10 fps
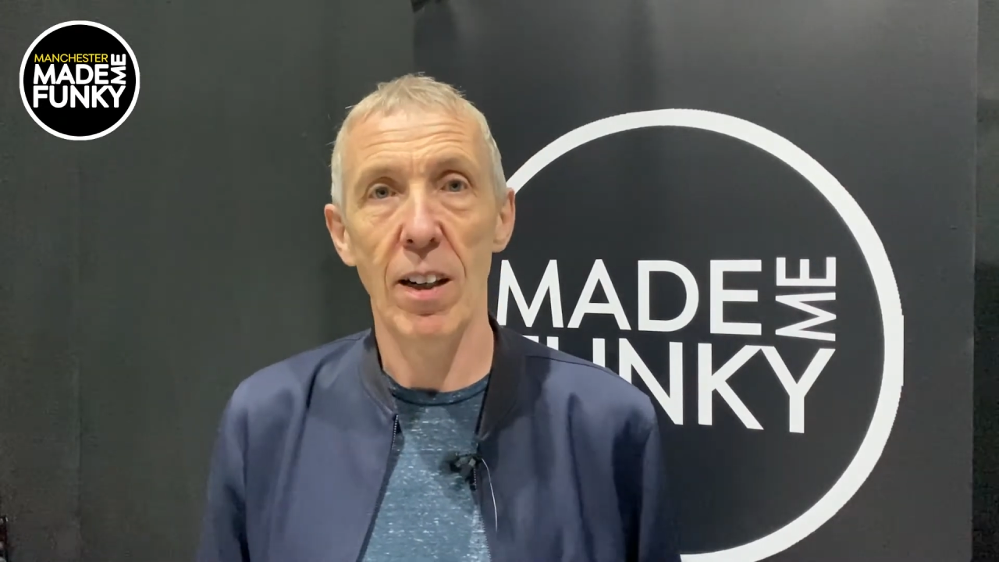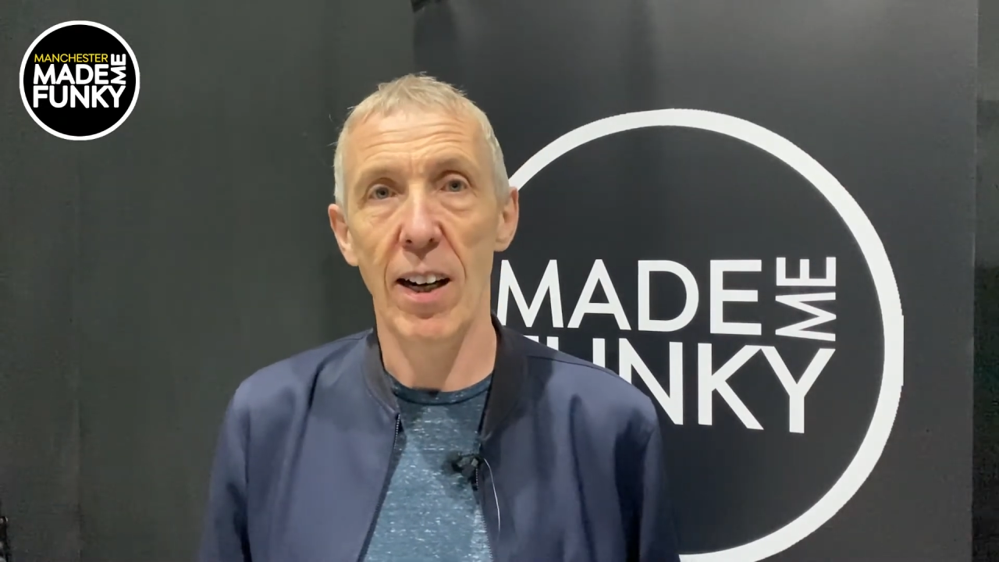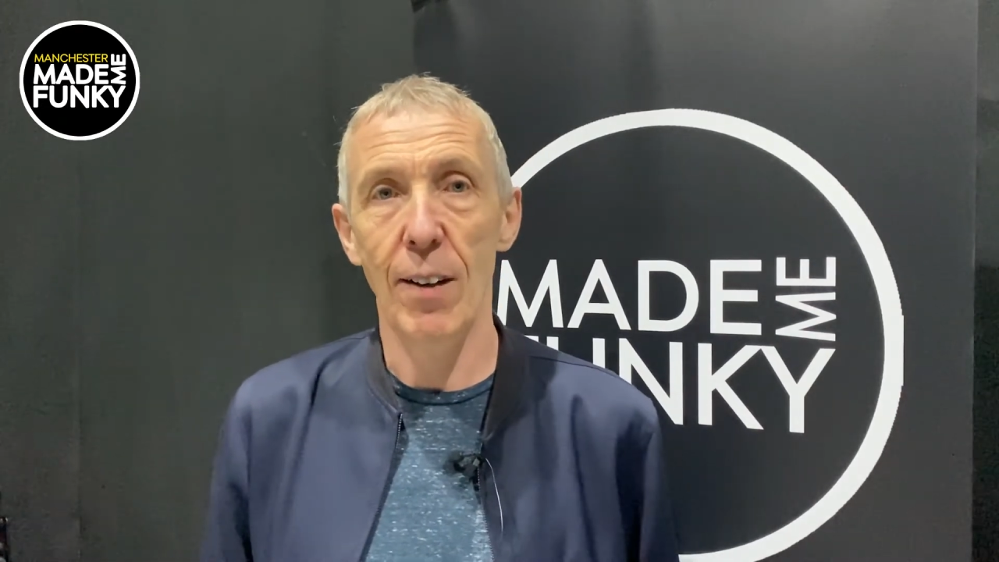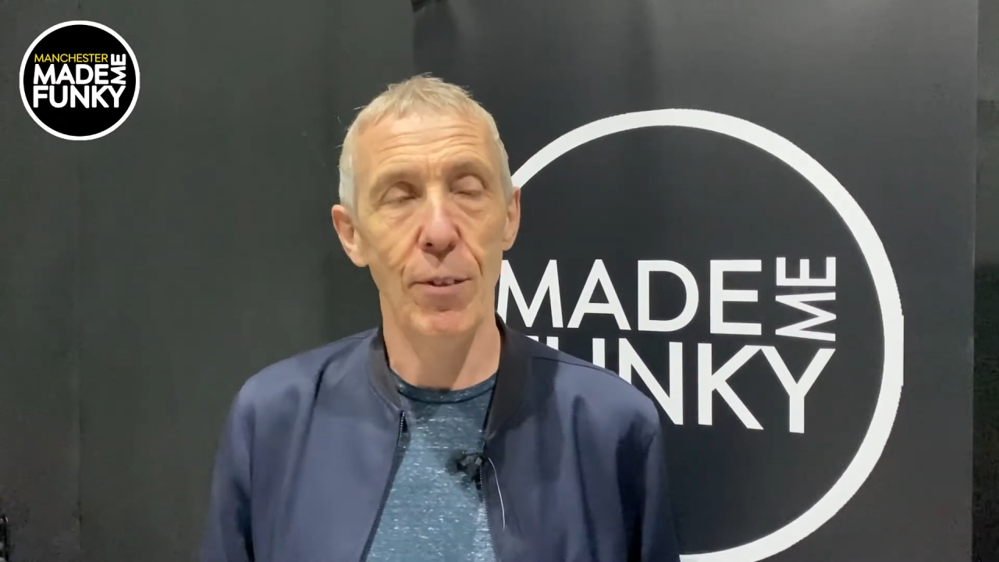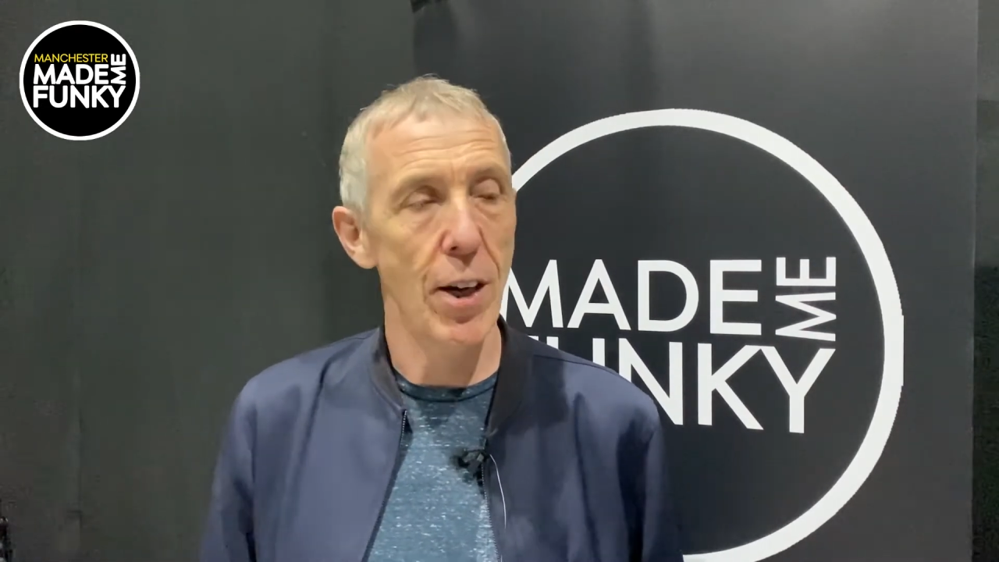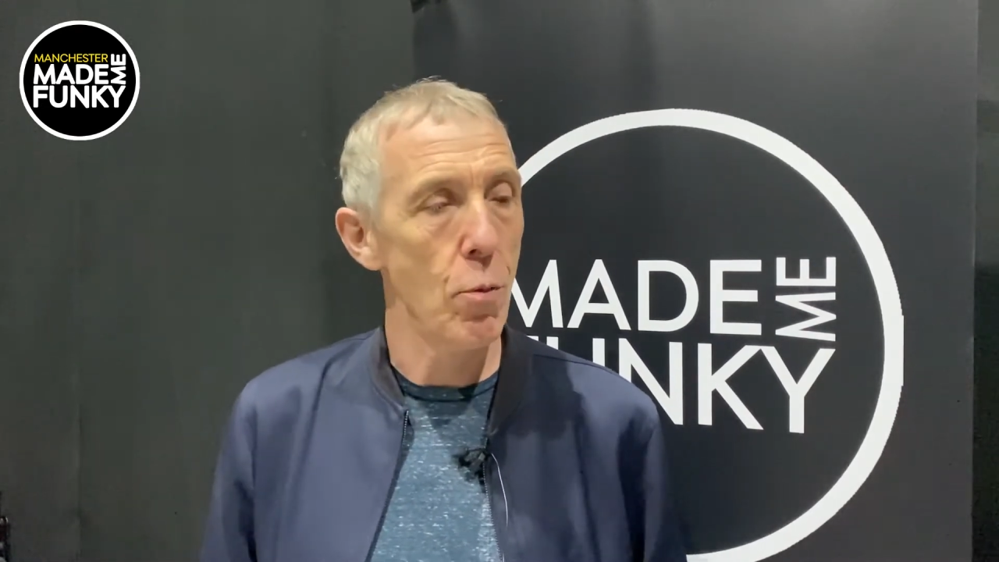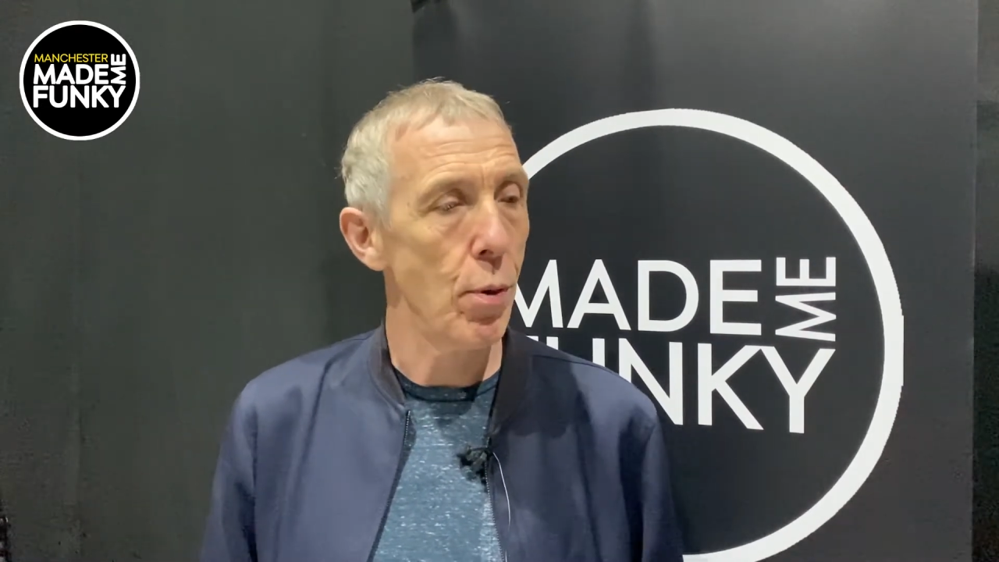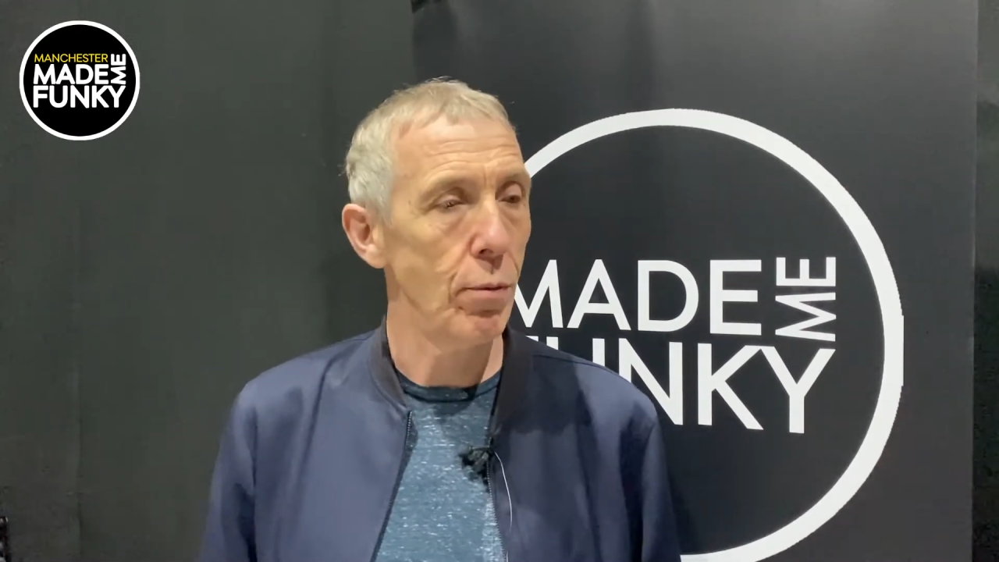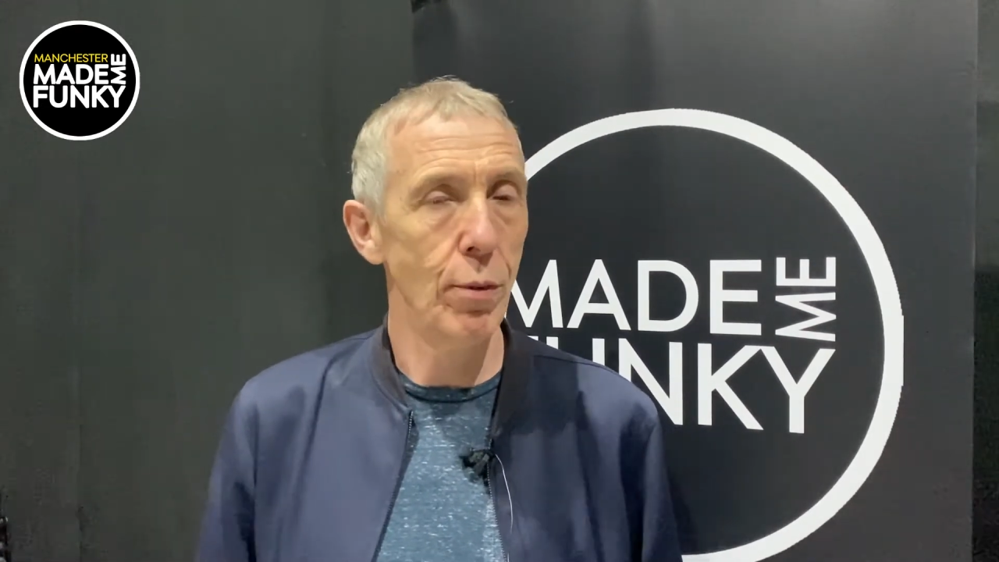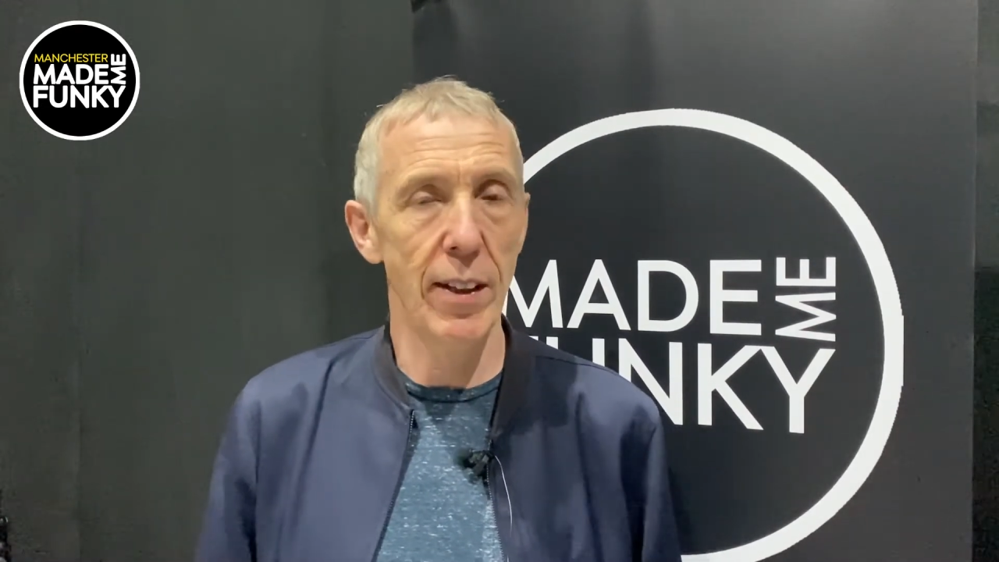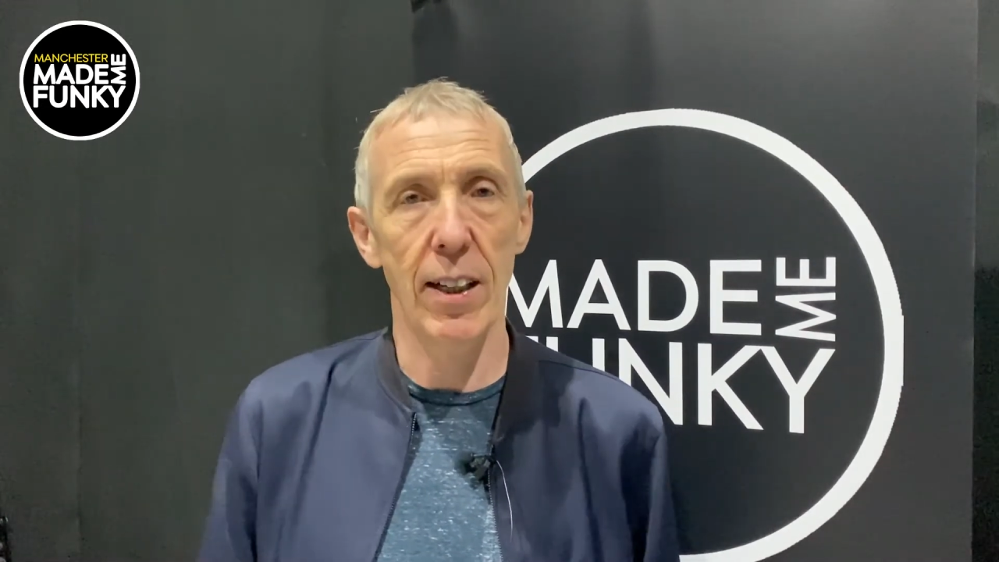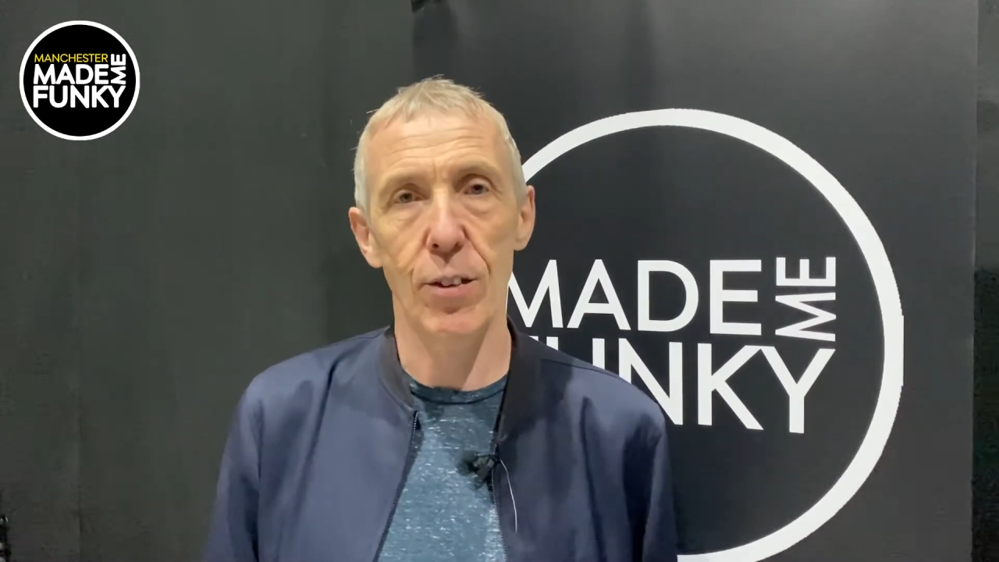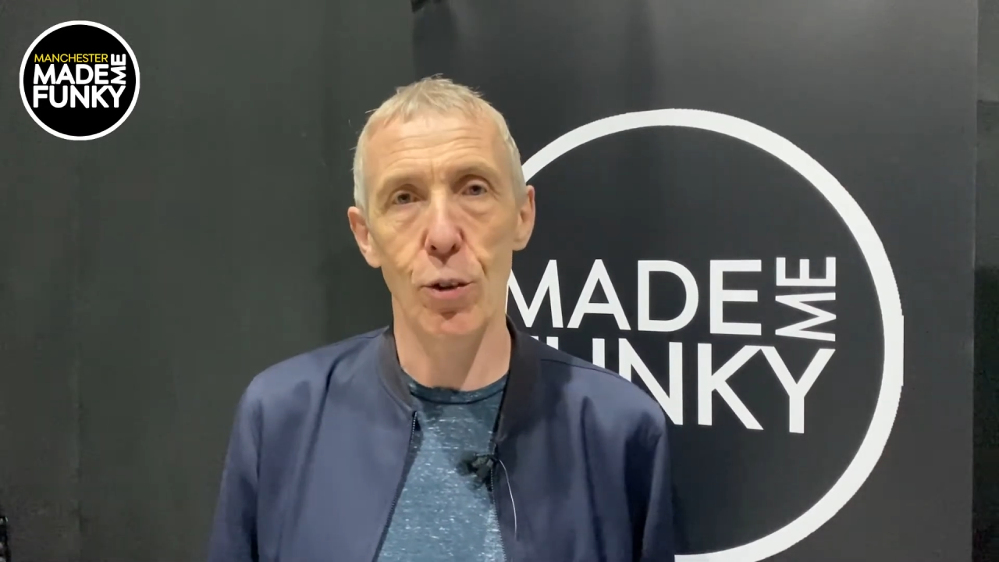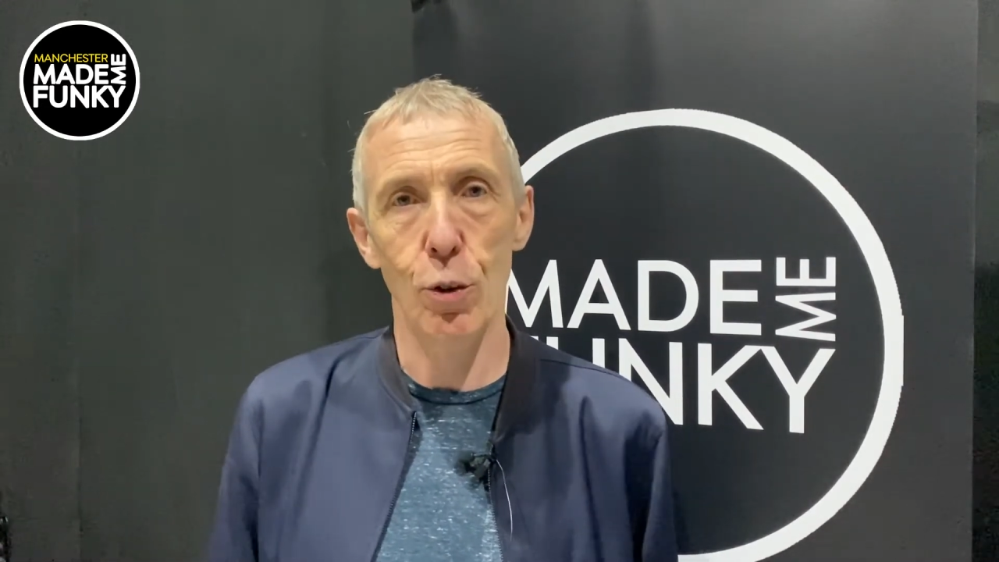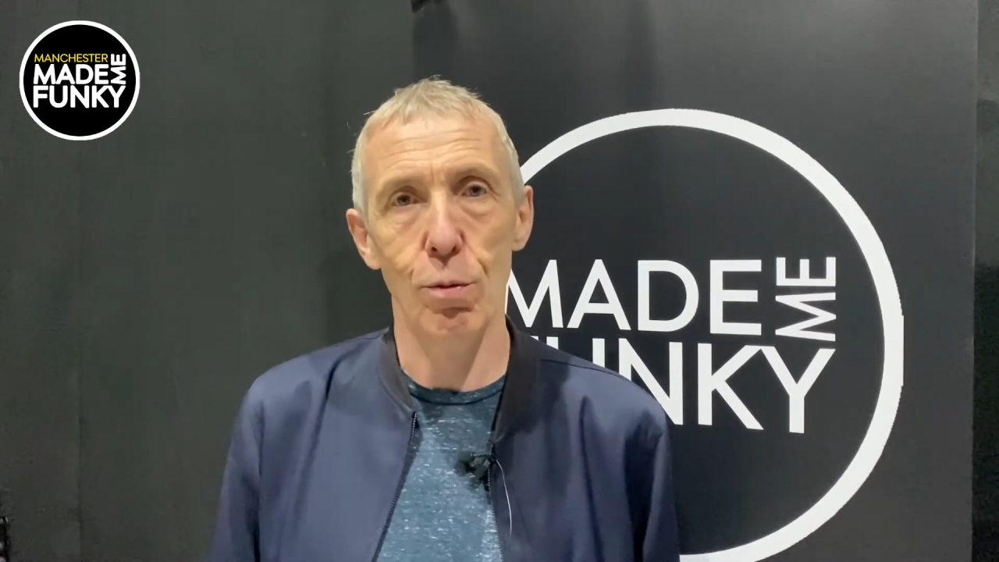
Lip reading: I have no problem with that at all.